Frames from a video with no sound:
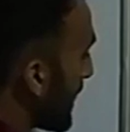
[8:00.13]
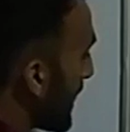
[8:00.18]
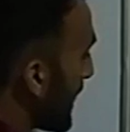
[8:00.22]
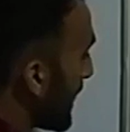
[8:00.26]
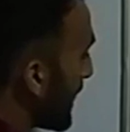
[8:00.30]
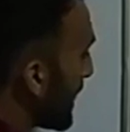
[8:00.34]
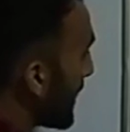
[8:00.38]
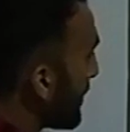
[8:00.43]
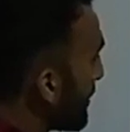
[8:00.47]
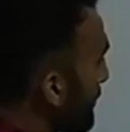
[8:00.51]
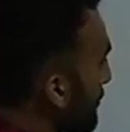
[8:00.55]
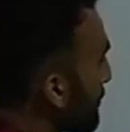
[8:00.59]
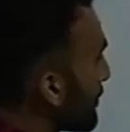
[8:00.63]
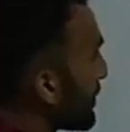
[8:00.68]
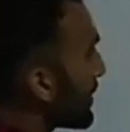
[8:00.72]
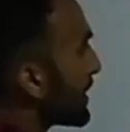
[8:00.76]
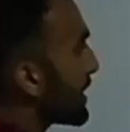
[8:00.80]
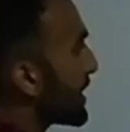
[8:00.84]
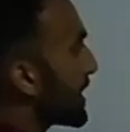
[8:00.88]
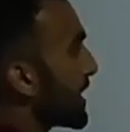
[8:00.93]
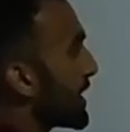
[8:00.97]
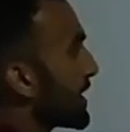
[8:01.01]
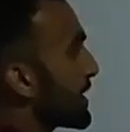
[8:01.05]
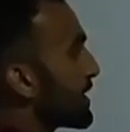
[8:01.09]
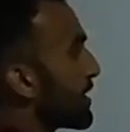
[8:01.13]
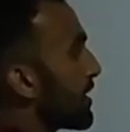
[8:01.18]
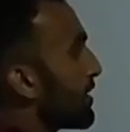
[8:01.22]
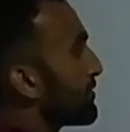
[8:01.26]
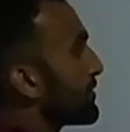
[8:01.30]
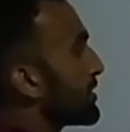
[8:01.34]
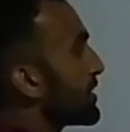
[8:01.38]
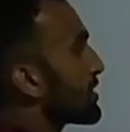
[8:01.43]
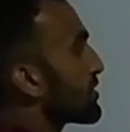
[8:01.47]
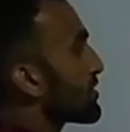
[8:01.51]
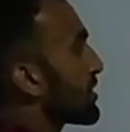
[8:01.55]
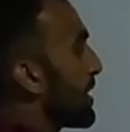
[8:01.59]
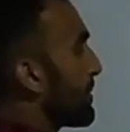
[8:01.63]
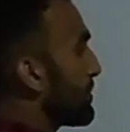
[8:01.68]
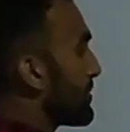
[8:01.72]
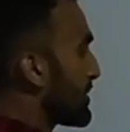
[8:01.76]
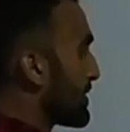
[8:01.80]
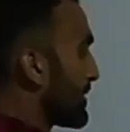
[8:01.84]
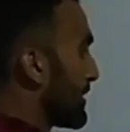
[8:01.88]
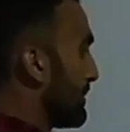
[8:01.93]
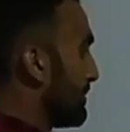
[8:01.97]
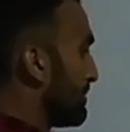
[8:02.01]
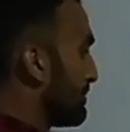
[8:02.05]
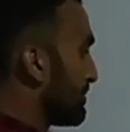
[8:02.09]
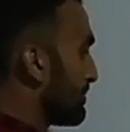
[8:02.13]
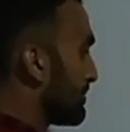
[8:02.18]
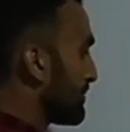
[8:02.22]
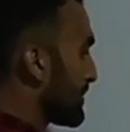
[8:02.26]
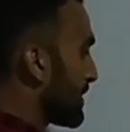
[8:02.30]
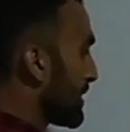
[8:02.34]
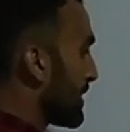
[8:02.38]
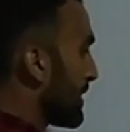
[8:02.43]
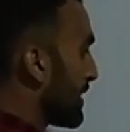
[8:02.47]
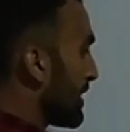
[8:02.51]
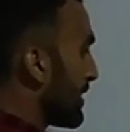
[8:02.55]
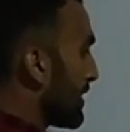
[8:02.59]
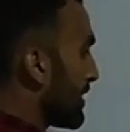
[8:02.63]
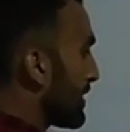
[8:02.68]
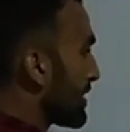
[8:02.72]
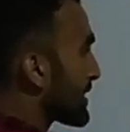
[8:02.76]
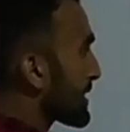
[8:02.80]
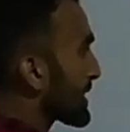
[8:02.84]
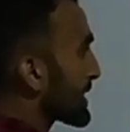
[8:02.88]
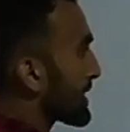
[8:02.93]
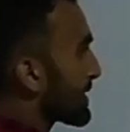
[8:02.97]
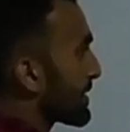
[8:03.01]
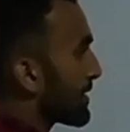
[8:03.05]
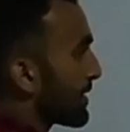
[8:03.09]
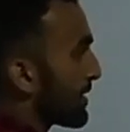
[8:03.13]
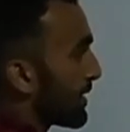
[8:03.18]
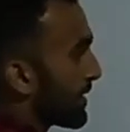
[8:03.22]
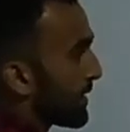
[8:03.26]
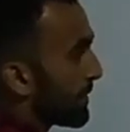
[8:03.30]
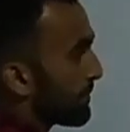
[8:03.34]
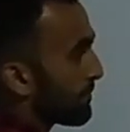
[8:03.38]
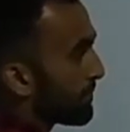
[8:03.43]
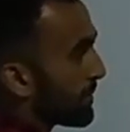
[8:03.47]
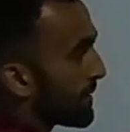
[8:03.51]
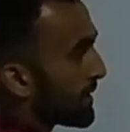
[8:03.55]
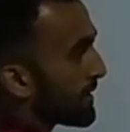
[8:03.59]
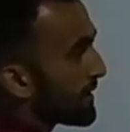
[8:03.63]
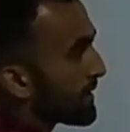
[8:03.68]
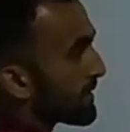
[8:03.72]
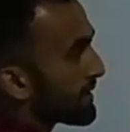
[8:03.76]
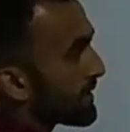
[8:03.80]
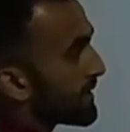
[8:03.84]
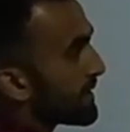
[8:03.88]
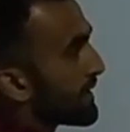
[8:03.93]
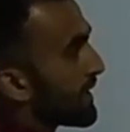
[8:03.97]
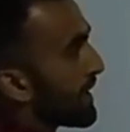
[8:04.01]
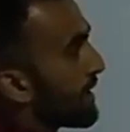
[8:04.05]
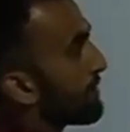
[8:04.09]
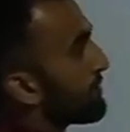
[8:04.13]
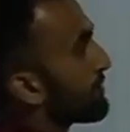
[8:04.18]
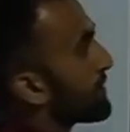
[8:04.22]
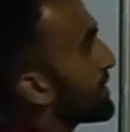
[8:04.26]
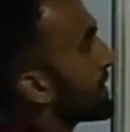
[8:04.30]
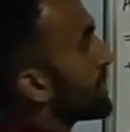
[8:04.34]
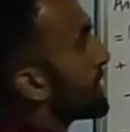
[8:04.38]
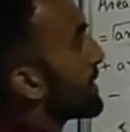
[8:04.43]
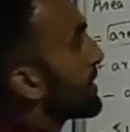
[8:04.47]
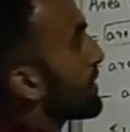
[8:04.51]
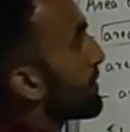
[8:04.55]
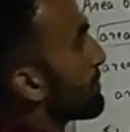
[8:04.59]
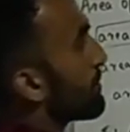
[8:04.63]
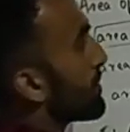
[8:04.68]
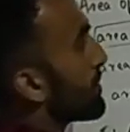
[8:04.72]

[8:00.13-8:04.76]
half area of this trapezium. BCFD.